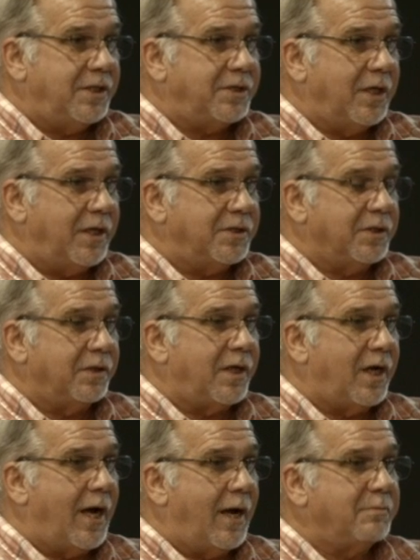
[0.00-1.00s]
days and
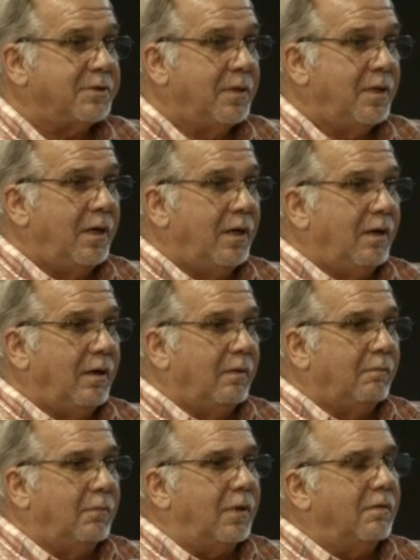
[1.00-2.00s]
times.
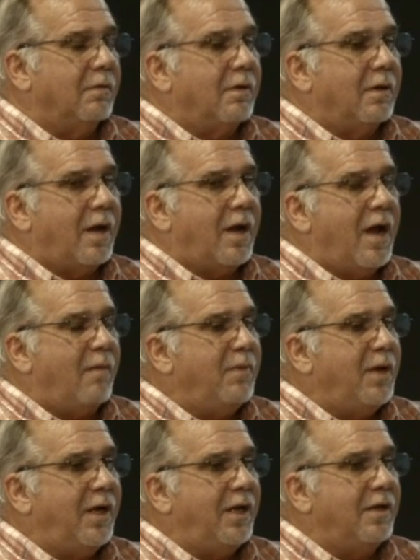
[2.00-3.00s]
But how
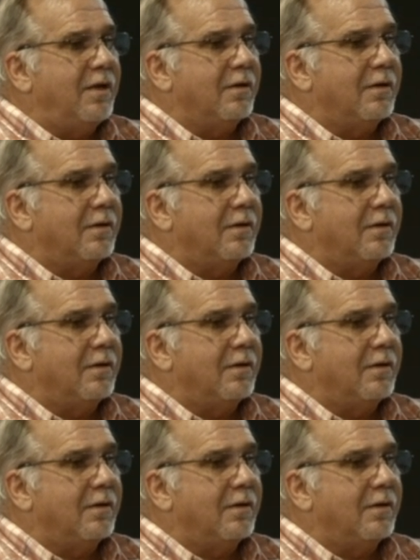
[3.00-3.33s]
many